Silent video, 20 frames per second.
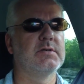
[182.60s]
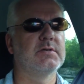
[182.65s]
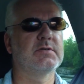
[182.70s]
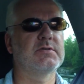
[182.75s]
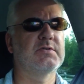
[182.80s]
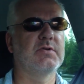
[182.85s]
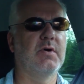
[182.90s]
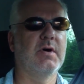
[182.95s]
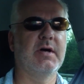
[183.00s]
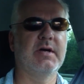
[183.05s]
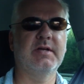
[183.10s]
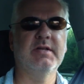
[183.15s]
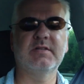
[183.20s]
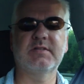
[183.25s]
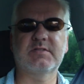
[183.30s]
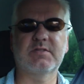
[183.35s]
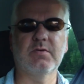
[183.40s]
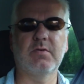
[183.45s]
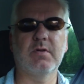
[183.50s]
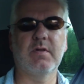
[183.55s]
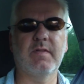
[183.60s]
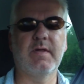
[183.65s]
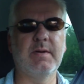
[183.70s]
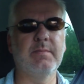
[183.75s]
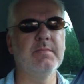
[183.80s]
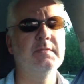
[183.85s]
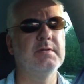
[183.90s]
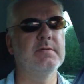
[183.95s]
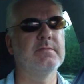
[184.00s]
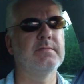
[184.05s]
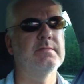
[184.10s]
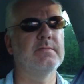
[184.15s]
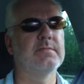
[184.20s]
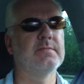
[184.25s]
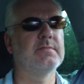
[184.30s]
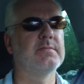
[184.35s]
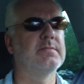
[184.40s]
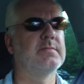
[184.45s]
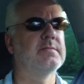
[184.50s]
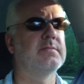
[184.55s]
So I installed them,
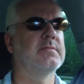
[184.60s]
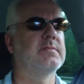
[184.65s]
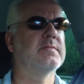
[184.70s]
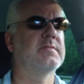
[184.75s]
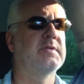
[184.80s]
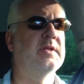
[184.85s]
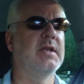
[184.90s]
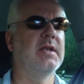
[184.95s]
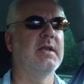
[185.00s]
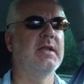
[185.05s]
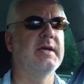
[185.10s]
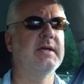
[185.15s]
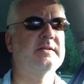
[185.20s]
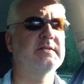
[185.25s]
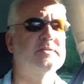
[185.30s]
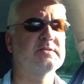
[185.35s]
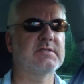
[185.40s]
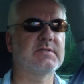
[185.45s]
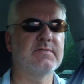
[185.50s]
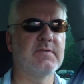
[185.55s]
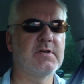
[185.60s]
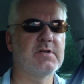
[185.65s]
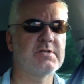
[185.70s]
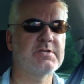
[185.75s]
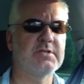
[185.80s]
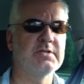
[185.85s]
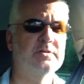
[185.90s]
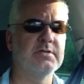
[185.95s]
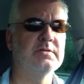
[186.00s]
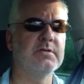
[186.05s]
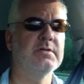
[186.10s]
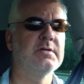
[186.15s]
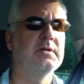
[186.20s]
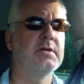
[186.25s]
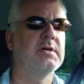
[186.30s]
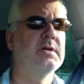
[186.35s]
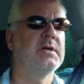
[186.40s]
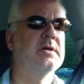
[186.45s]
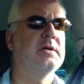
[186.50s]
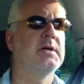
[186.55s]
the latest version,
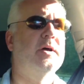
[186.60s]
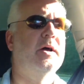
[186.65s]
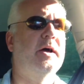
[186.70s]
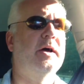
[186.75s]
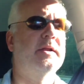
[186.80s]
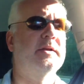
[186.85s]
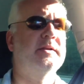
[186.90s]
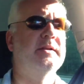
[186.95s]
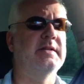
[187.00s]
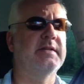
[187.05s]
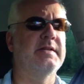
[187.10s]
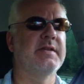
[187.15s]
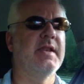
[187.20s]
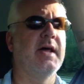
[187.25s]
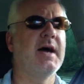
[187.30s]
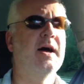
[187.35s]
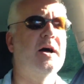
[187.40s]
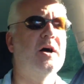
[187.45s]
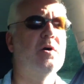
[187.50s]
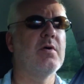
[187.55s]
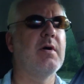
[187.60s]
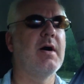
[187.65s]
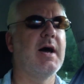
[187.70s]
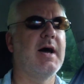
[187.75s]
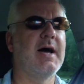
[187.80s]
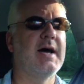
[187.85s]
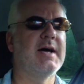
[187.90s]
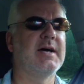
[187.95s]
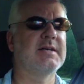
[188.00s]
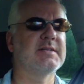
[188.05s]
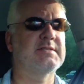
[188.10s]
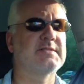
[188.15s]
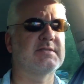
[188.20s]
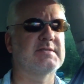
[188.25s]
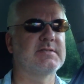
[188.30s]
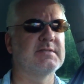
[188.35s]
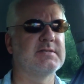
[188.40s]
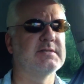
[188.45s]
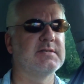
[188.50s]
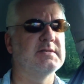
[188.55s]
and it now
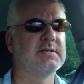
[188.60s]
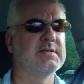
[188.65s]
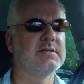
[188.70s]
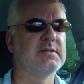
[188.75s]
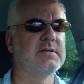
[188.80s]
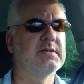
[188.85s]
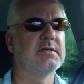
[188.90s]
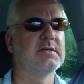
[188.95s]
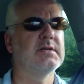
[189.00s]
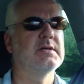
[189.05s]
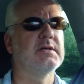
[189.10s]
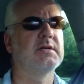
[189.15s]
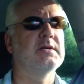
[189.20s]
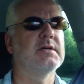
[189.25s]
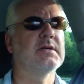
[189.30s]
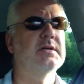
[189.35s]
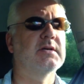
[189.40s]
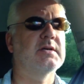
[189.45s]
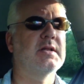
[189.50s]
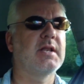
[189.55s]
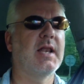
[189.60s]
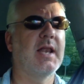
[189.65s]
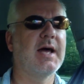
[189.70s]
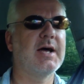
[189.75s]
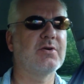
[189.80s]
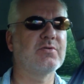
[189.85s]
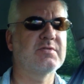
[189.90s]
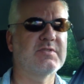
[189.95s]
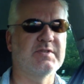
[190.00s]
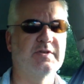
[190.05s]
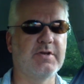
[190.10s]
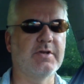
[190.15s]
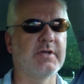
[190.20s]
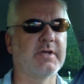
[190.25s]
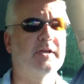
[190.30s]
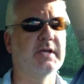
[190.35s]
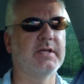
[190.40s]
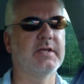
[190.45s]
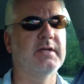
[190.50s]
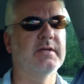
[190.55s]
has cloud
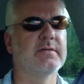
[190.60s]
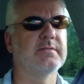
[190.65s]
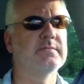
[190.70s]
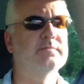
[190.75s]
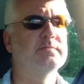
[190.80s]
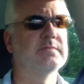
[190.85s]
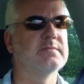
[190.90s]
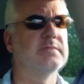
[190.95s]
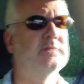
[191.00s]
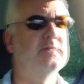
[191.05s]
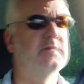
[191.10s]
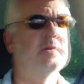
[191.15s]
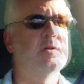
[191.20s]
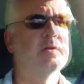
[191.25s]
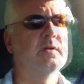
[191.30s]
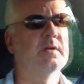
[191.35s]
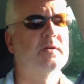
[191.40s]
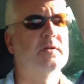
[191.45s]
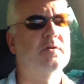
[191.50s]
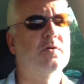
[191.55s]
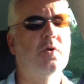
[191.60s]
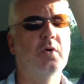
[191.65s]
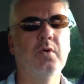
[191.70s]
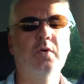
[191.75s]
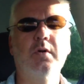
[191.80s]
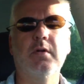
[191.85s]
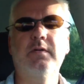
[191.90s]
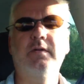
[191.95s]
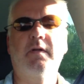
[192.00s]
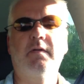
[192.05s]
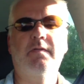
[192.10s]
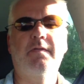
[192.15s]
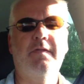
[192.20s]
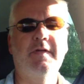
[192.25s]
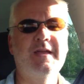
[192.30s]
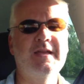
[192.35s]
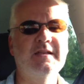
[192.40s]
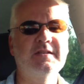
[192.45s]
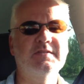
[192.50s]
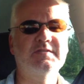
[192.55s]
syncing called
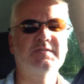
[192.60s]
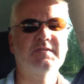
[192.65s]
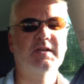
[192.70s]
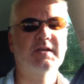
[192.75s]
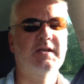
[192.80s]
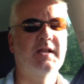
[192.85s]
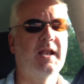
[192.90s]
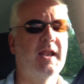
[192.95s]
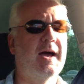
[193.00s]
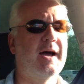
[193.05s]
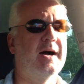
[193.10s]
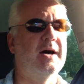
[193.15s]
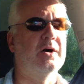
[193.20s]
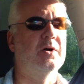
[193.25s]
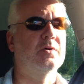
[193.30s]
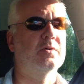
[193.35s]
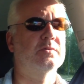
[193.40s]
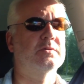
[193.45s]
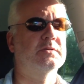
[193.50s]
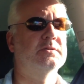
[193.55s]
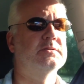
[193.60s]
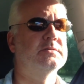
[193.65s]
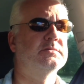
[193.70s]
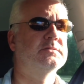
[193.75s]
Things Cloud,